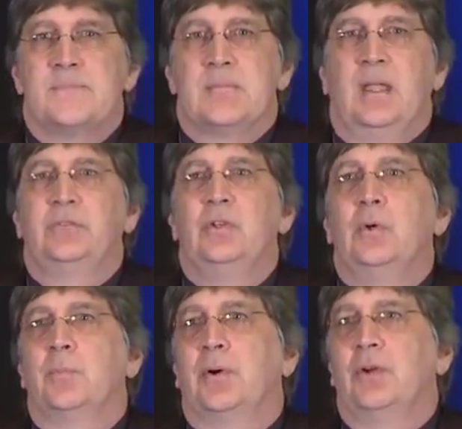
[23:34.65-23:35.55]
That's a
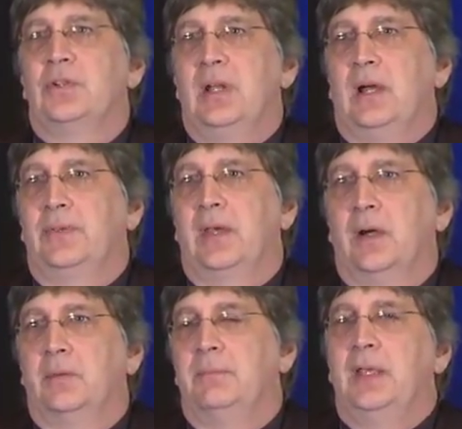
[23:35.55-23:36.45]
new approach in
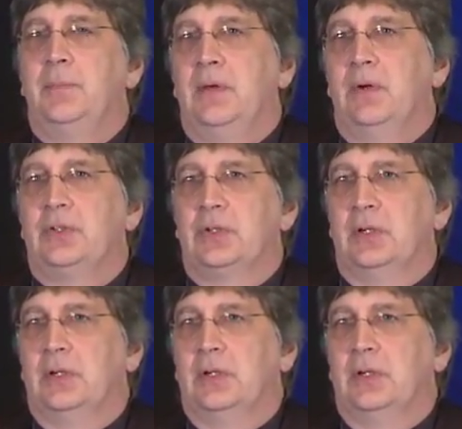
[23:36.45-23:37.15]
healthcare. Make me richer.